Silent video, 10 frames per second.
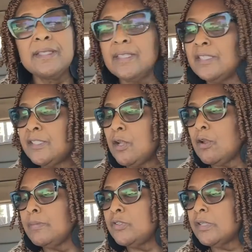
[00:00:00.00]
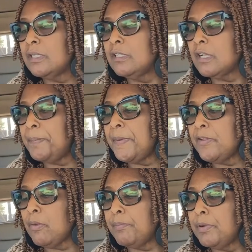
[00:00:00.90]
and these terms you can look up
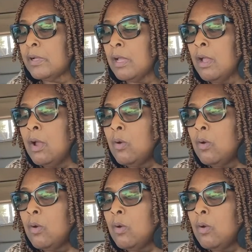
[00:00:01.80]
in your book.